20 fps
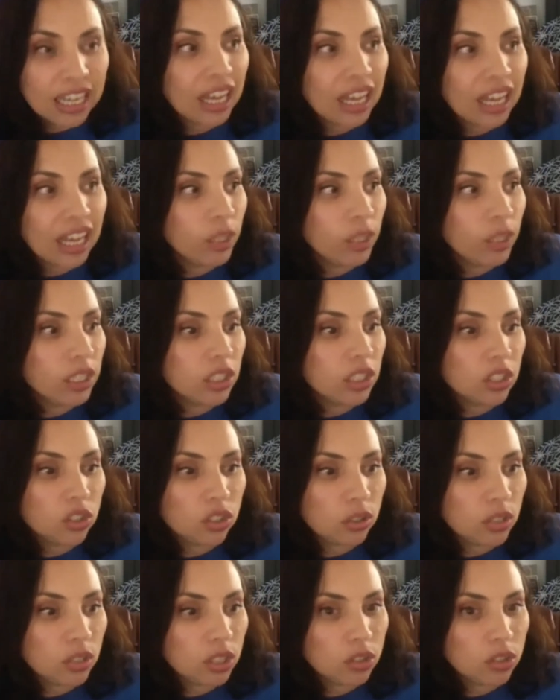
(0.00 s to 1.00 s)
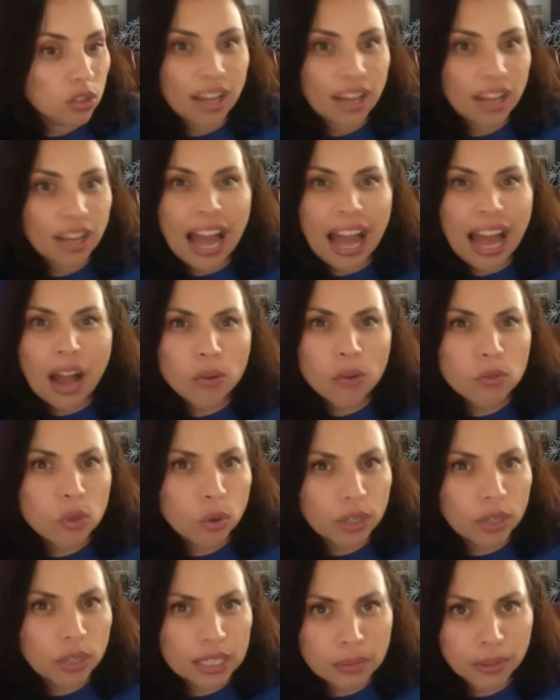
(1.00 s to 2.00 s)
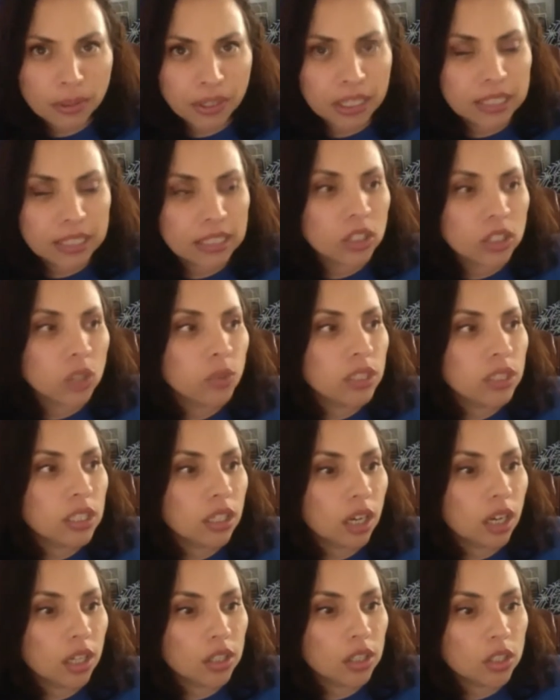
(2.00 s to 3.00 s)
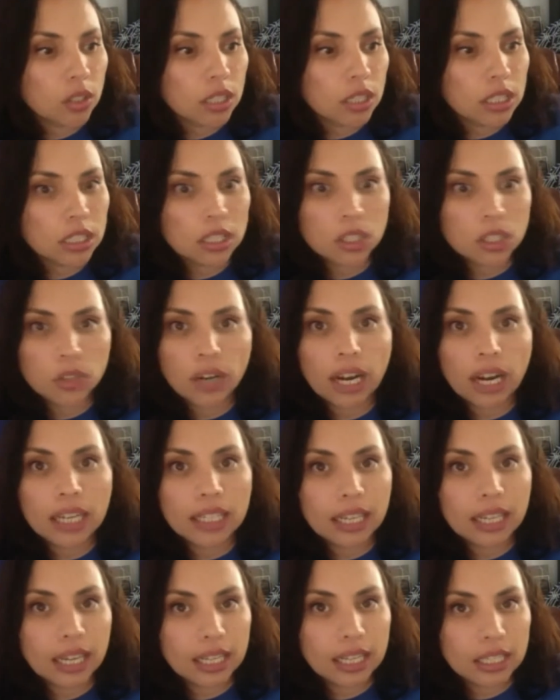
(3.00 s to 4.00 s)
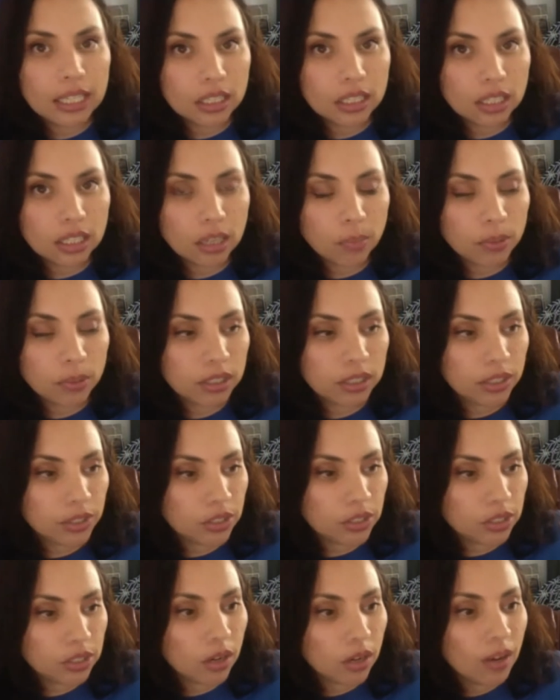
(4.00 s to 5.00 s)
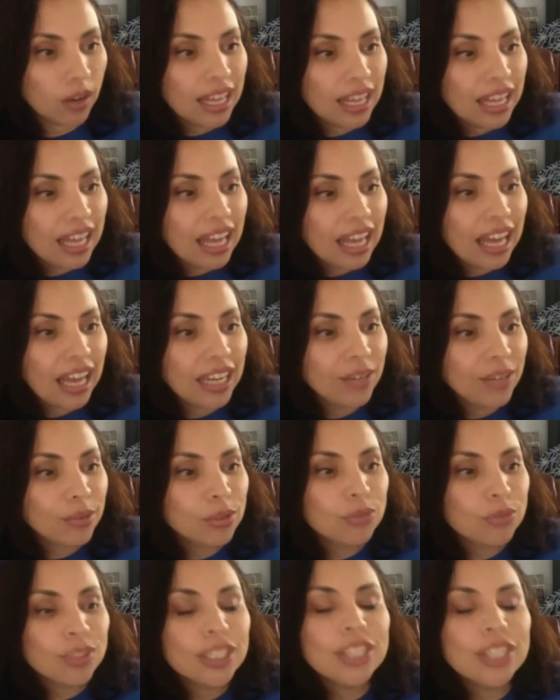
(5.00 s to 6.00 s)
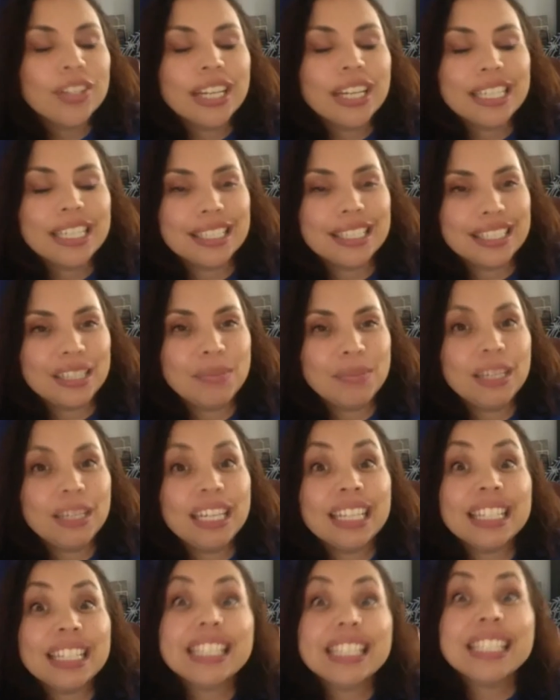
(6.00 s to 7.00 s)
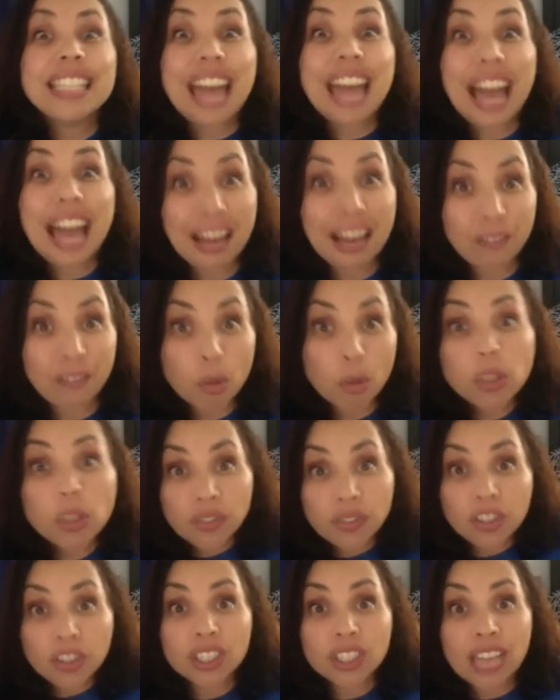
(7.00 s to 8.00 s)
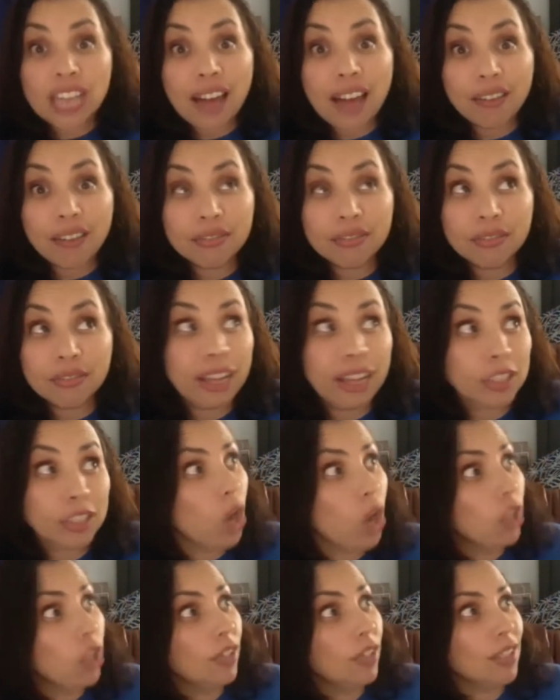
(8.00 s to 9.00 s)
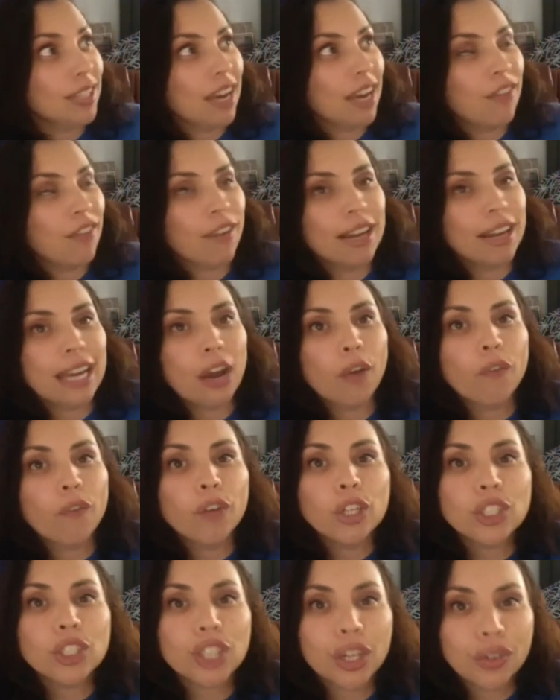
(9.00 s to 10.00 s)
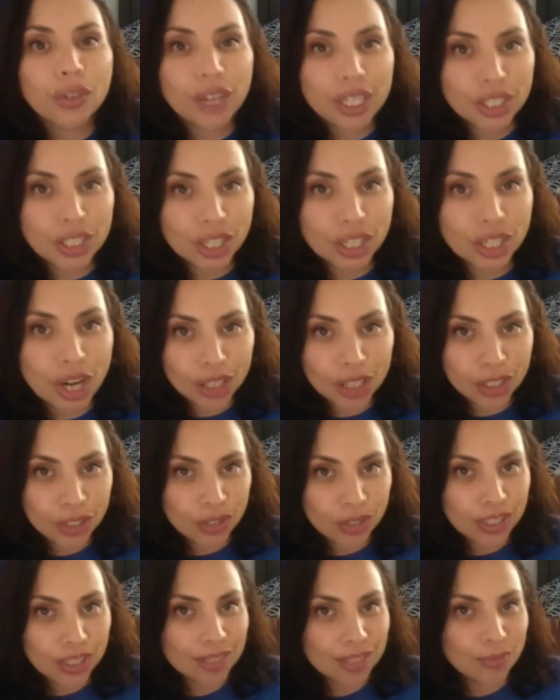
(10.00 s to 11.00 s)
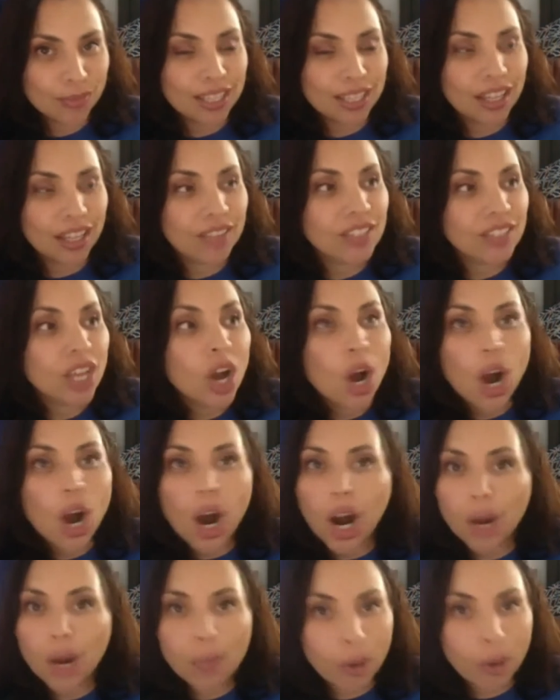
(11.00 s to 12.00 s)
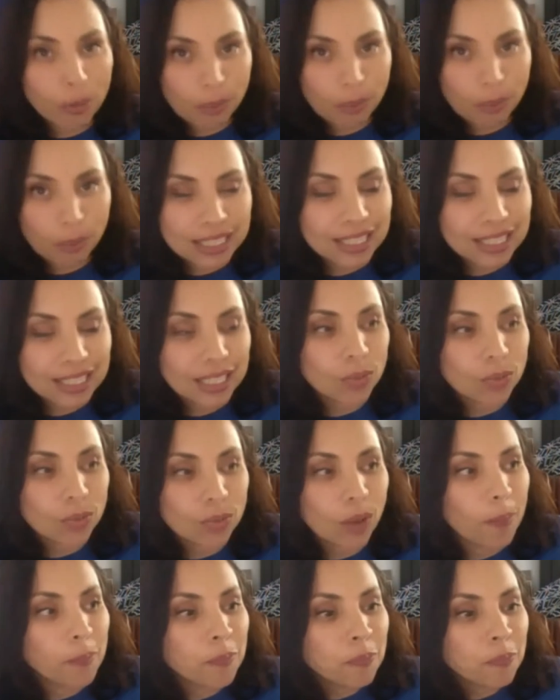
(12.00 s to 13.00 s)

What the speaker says: We instituted sort of outdoor experiences. So we took our students to the Grand Canyon a couple of years ago. And it was really great to see, because most of our staff, in fact, all of our staff right now, first generation college students themselves, our board president as well,